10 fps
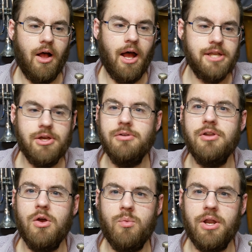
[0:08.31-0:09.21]
I don't
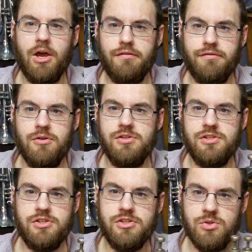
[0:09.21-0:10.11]
know when I
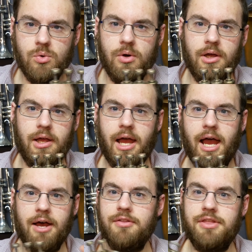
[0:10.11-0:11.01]
first saw
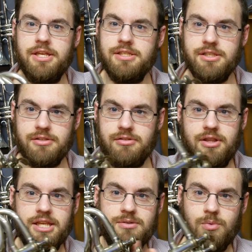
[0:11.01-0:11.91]

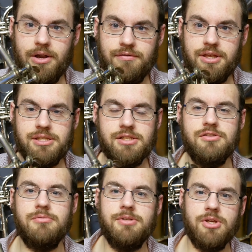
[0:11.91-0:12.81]
one of these
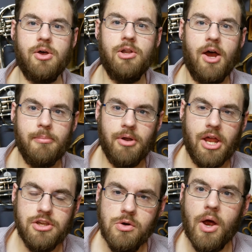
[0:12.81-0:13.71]
instruments online, but I
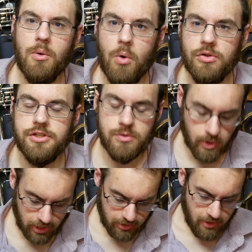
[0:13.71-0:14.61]
knew I wanted
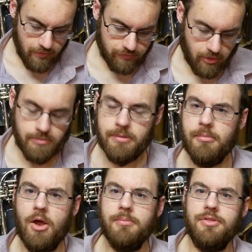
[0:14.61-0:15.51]
one from the
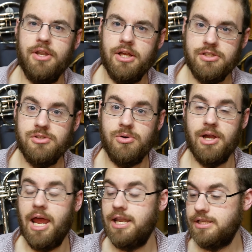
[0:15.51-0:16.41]
moment that I saw
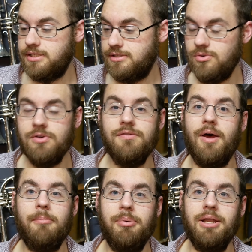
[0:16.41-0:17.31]
it, and it's sort of
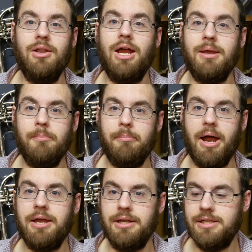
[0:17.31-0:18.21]
a bit like a
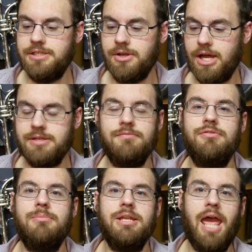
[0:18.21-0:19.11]
bucket list item for
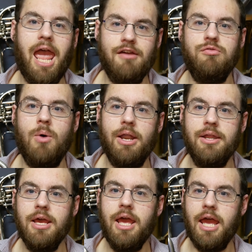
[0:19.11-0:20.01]
me to have one
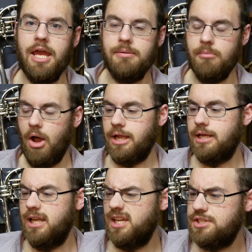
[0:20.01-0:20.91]
in my
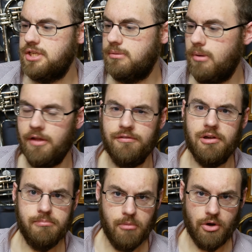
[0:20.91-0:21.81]
collection, my
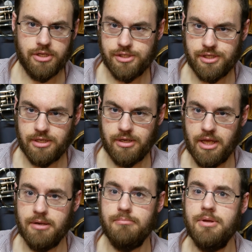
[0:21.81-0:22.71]
very modest and
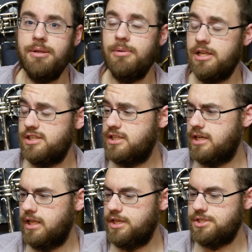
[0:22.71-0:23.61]
minimalist
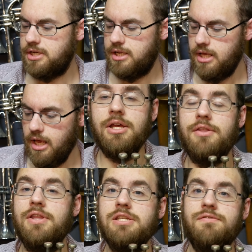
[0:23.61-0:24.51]
collection.
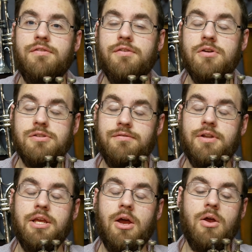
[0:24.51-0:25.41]
In this first
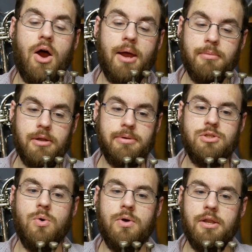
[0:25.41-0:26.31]
video, I'm going to be
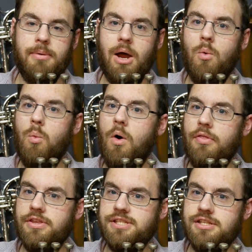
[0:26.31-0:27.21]
talking about what
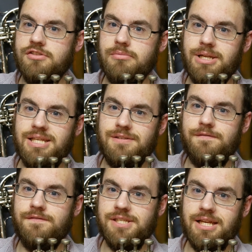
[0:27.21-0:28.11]
this instrument is
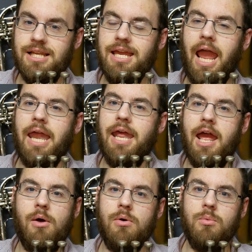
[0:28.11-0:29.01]
physically and
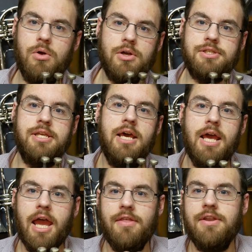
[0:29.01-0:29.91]
how it works,
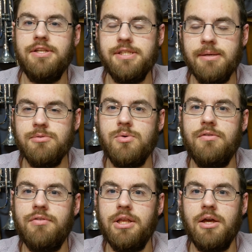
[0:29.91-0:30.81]
and then in subsequent
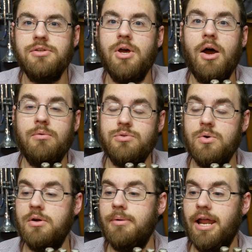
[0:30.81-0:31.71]
videos I'll
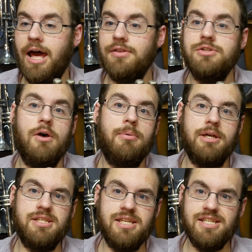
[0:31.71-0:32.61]
talk about other
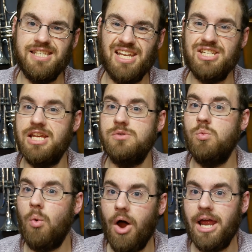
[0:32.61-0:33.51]
topics such as
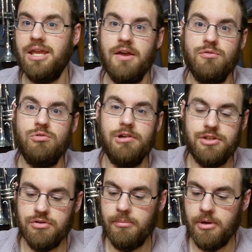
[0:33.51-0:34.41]
why cavalry
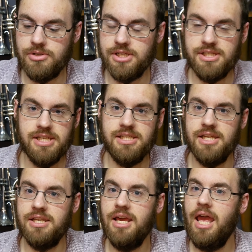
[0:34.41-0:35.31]
trombones
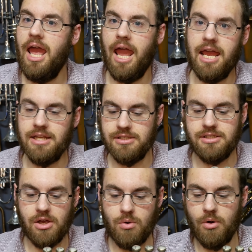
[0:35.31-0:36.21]
existed and
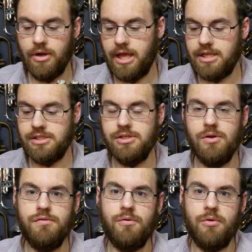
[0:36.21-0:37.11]
so on and so
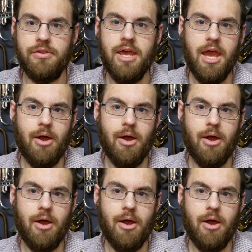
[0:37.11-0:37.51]
forth.